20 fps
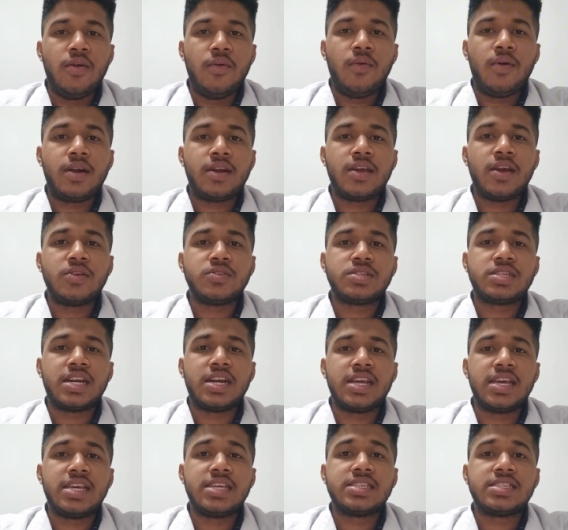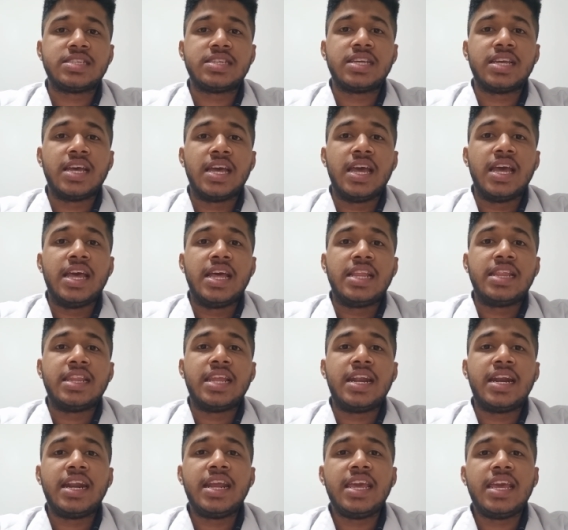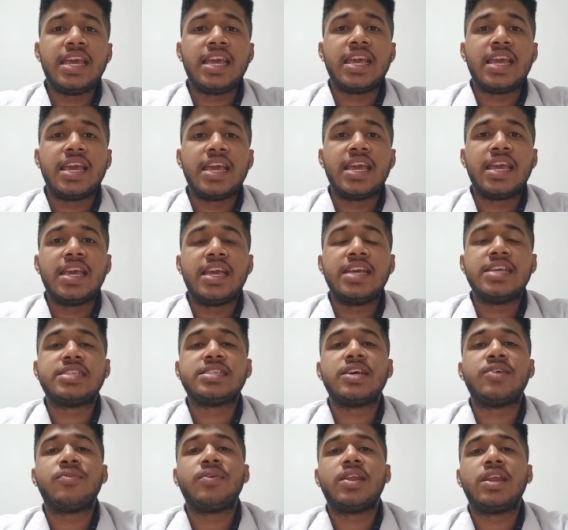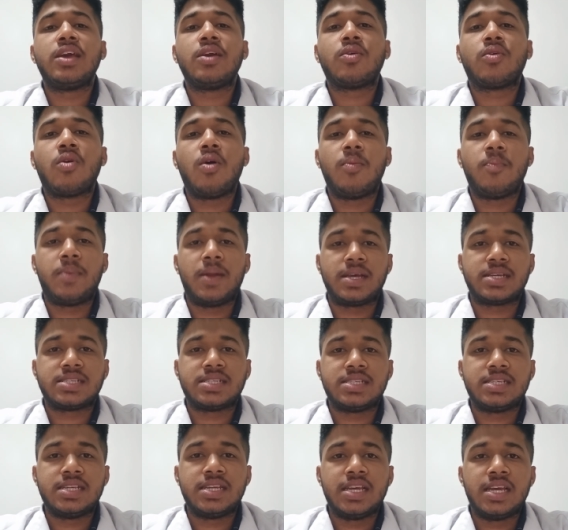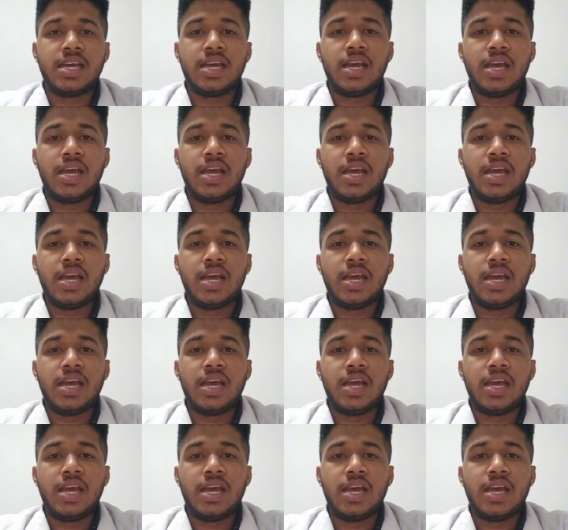What you have studied is the knee is a very complex